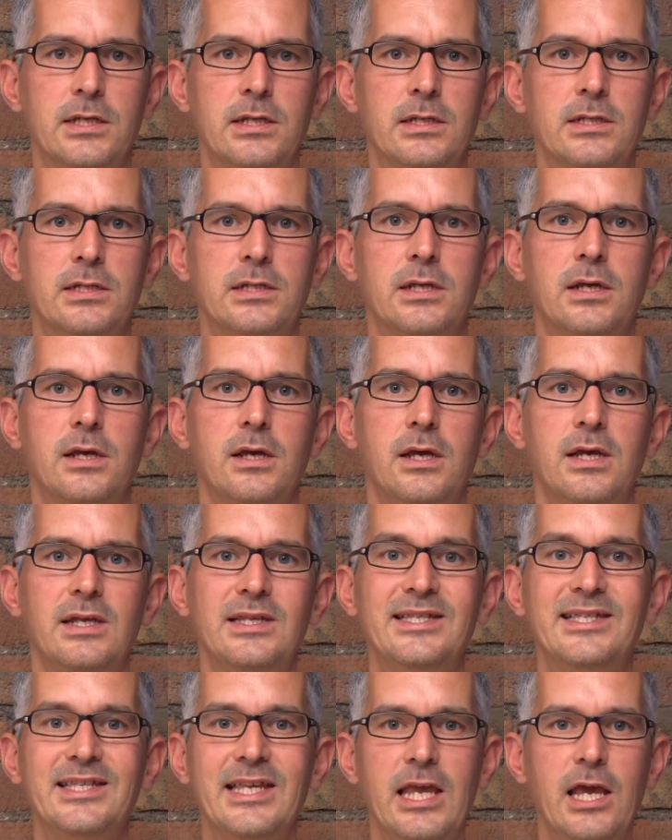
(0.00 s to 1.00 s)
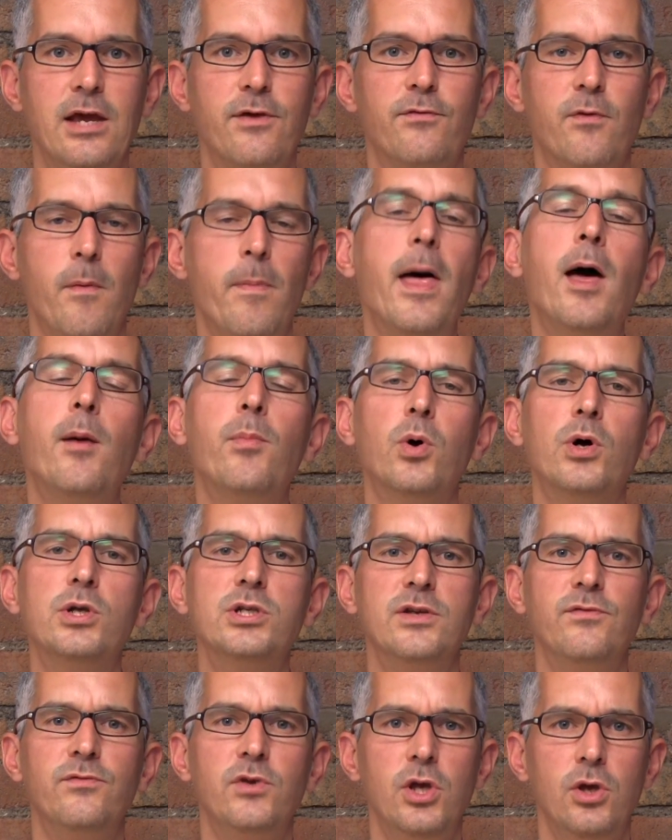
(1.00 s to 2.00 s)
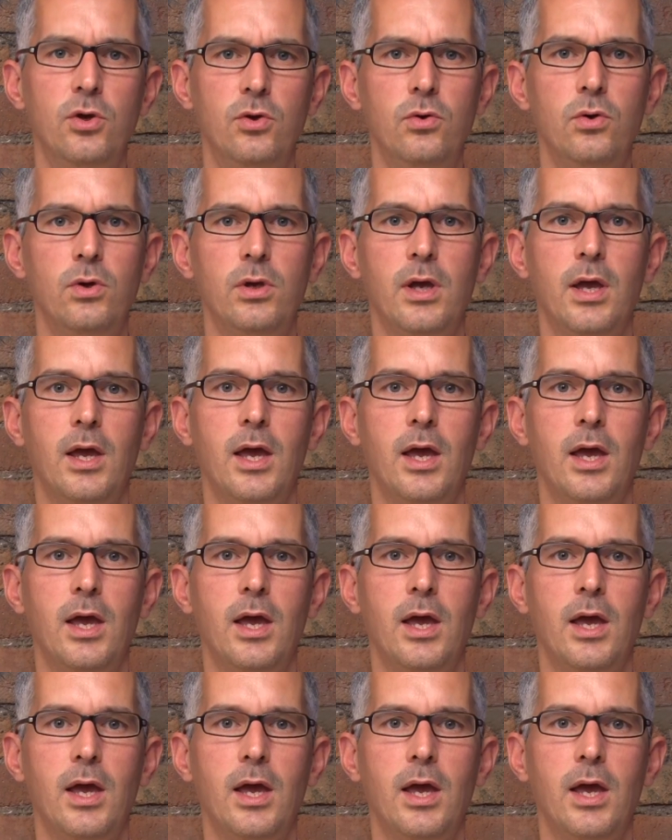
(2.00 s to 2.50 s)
and see it from their point of view,